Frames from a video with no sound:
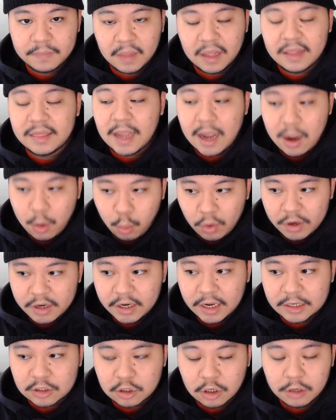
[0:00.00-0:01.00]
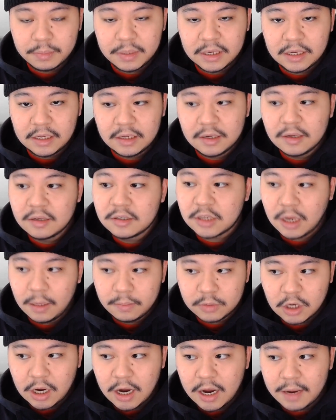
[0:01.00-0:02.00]
And that one day is going to be
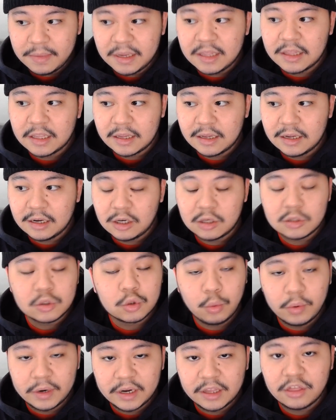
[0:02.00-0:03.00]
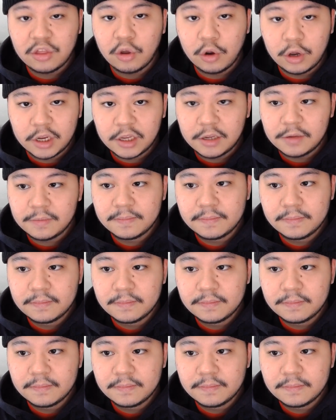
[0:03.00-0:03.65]
sometime in the year 2030.